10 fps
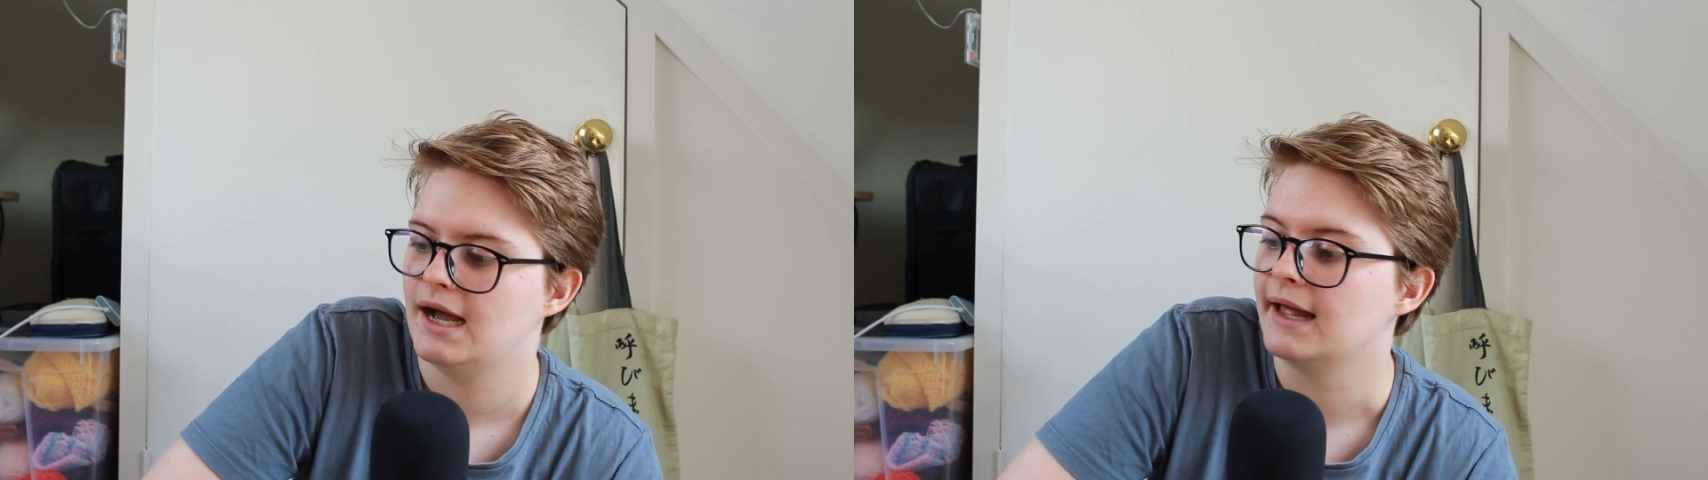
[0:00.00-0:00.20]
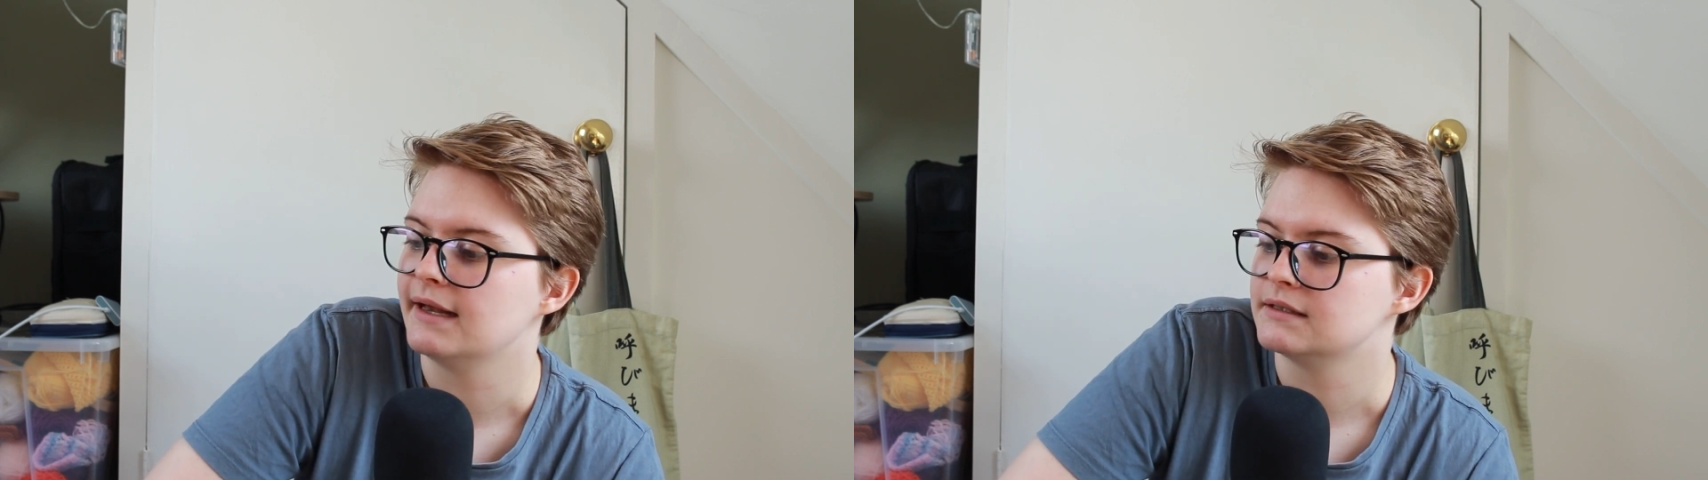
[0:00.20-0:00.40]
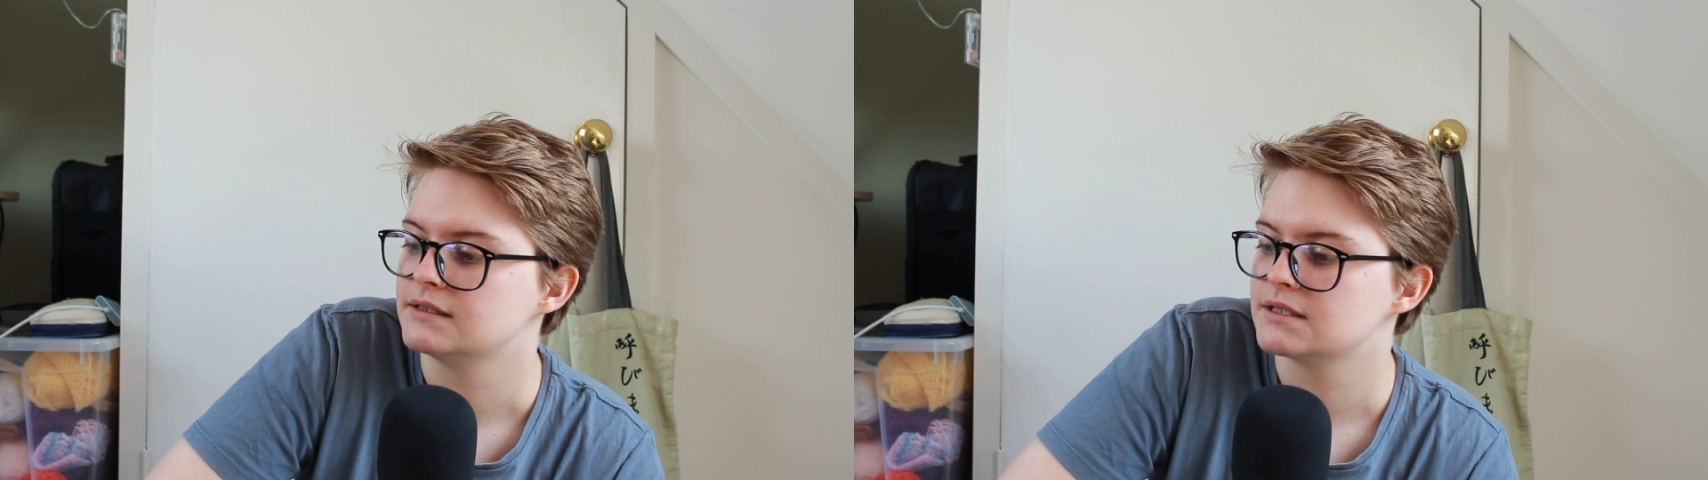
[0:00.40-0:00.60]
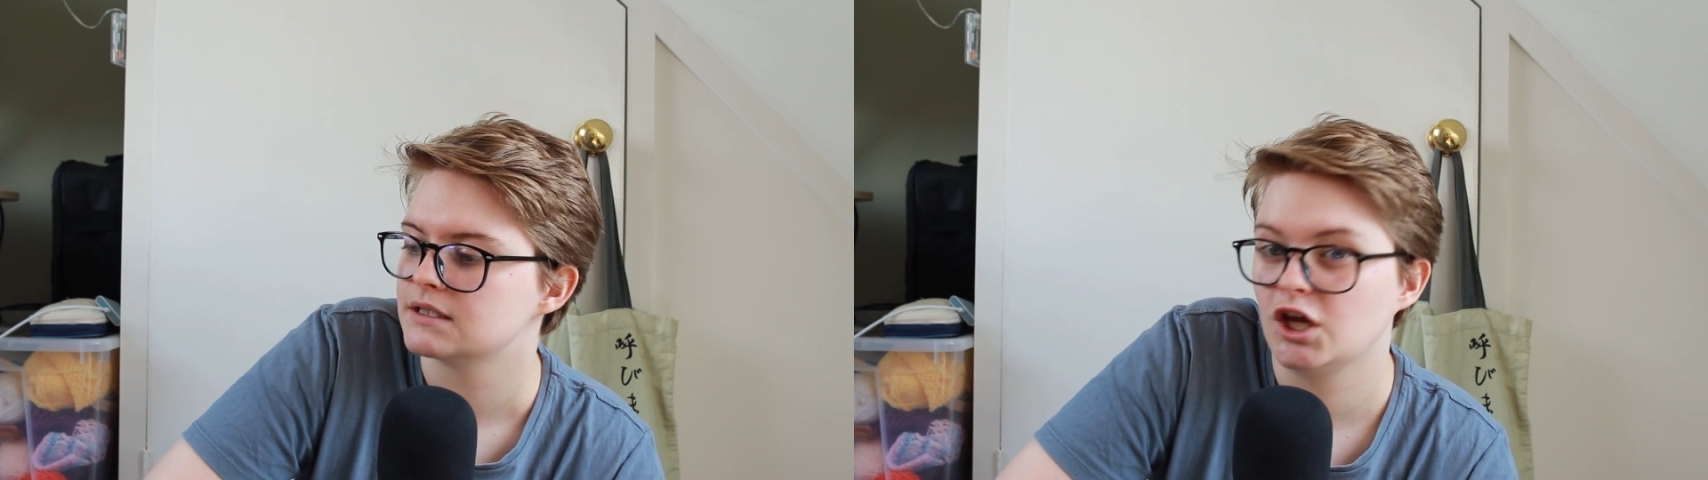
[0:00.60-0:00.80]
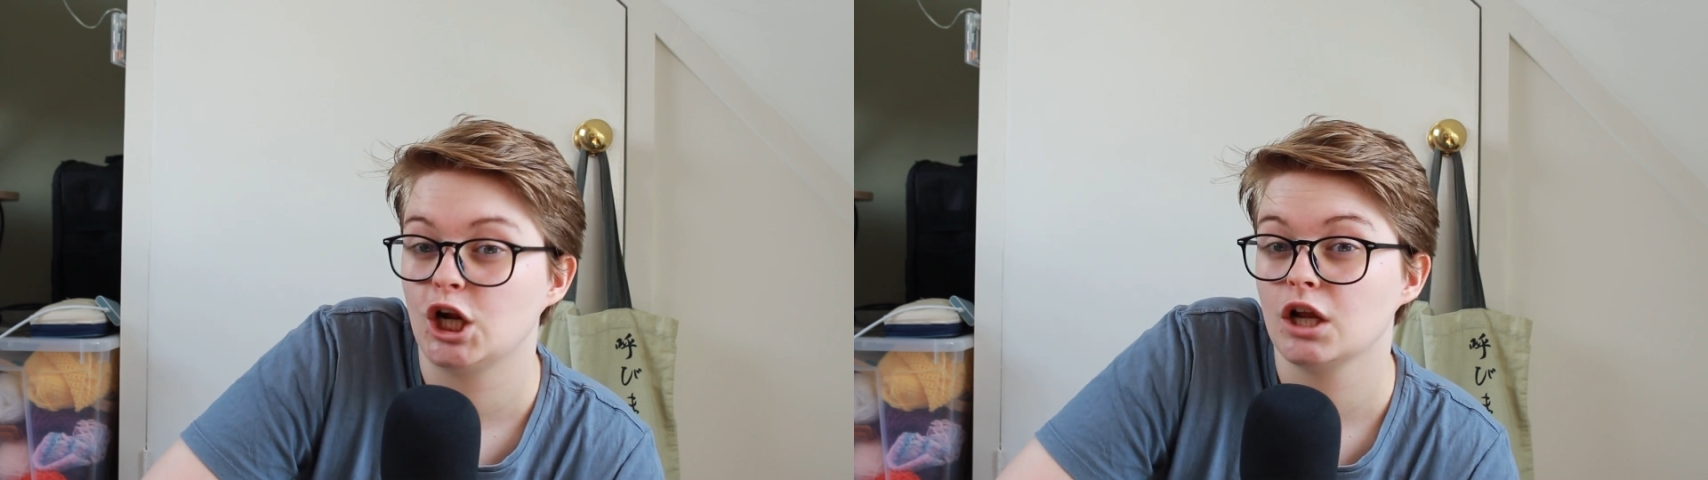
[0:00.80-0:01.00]
and
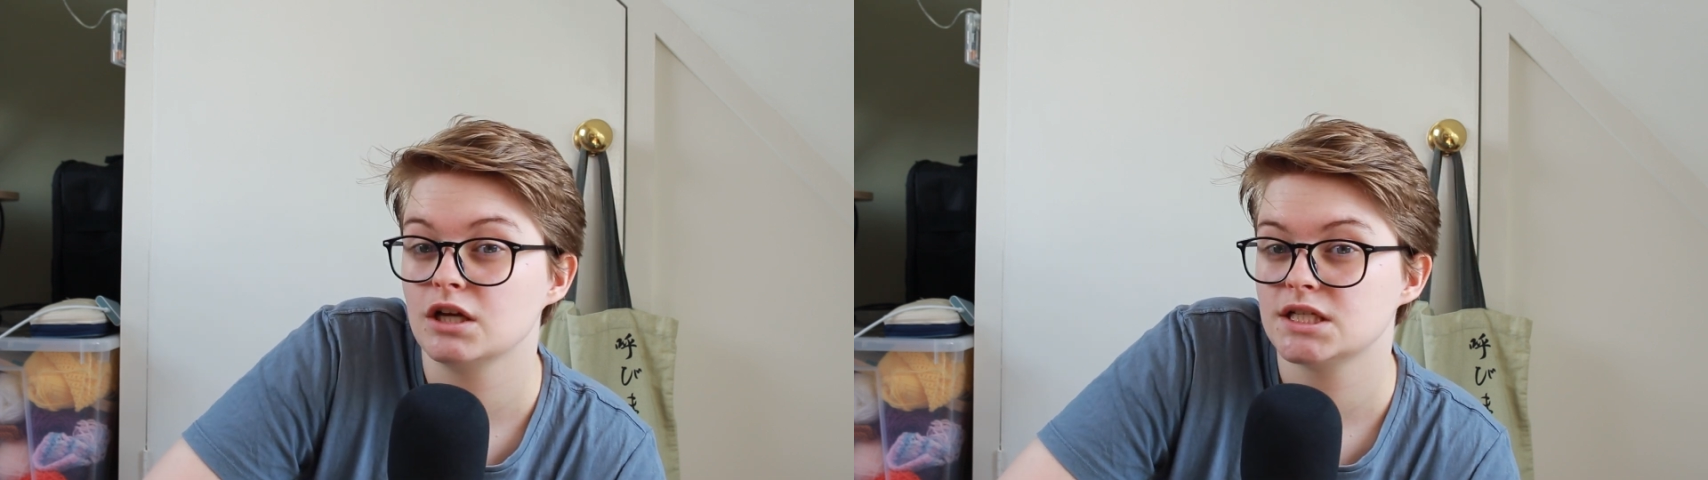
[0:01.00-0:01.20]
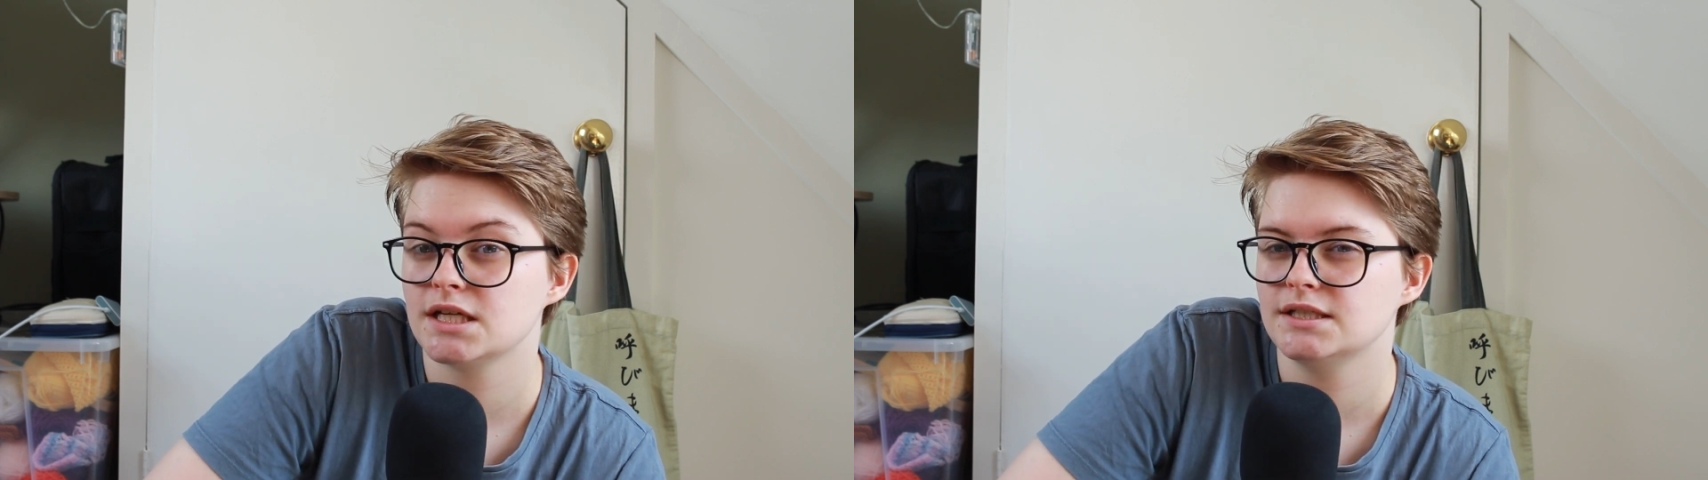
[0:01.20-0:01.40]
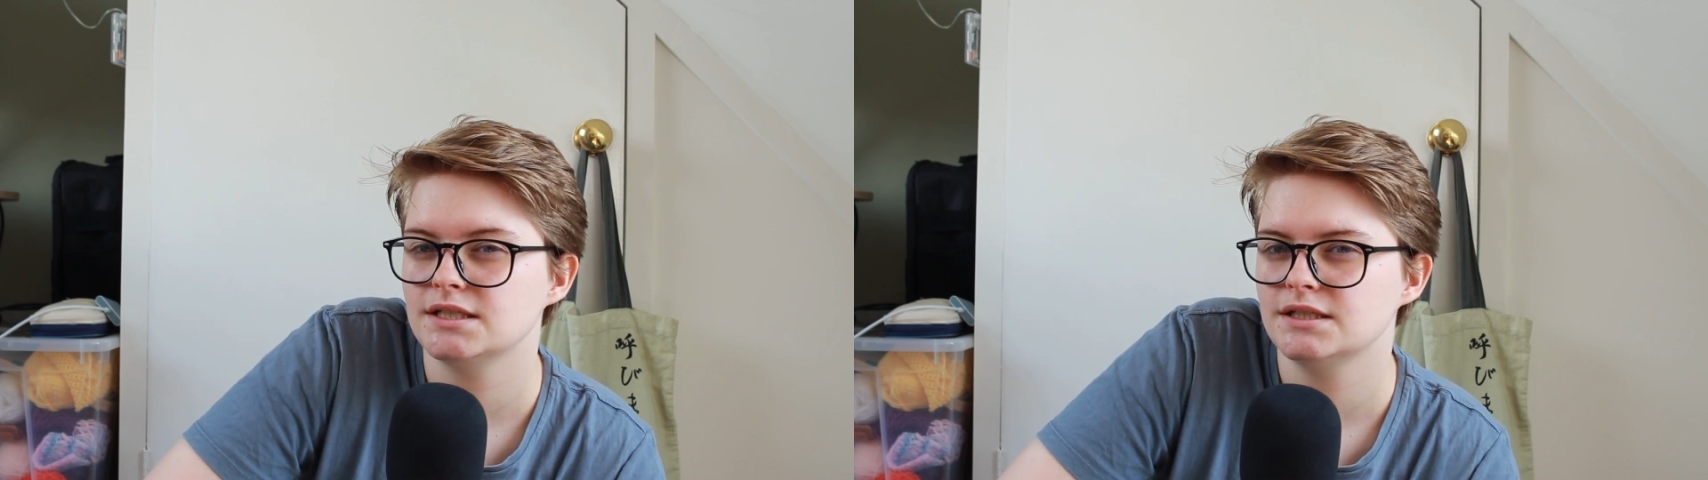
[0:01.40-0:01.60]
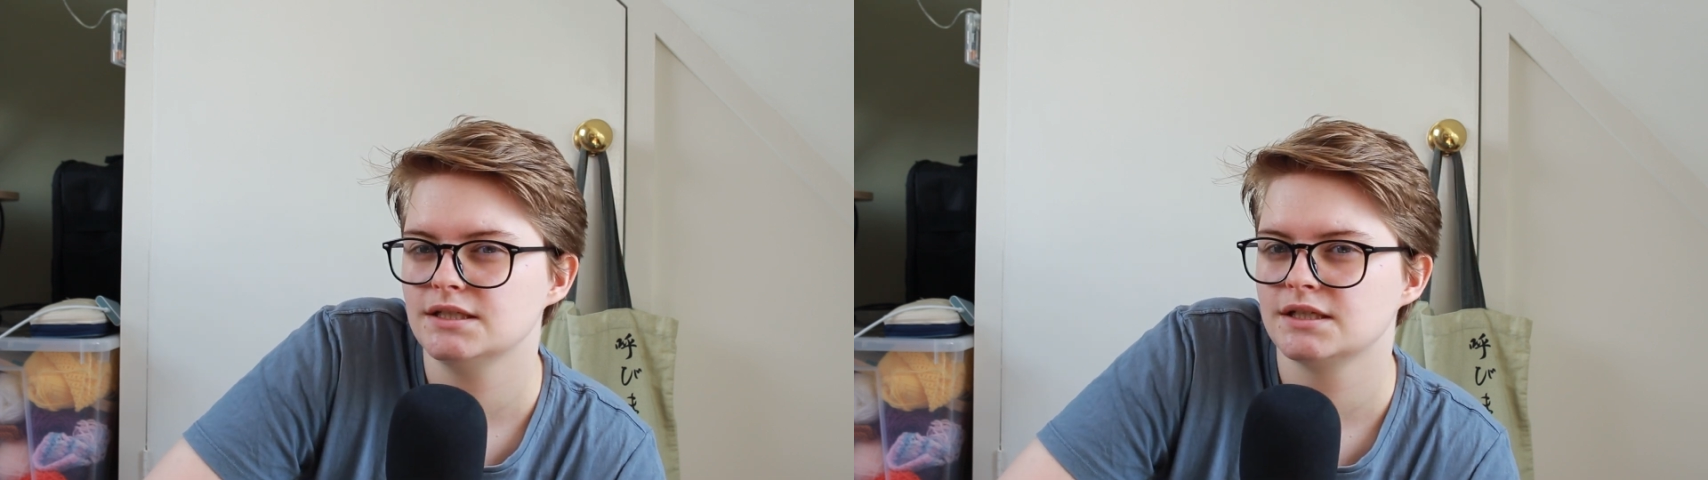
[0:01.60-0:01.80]
The Glutton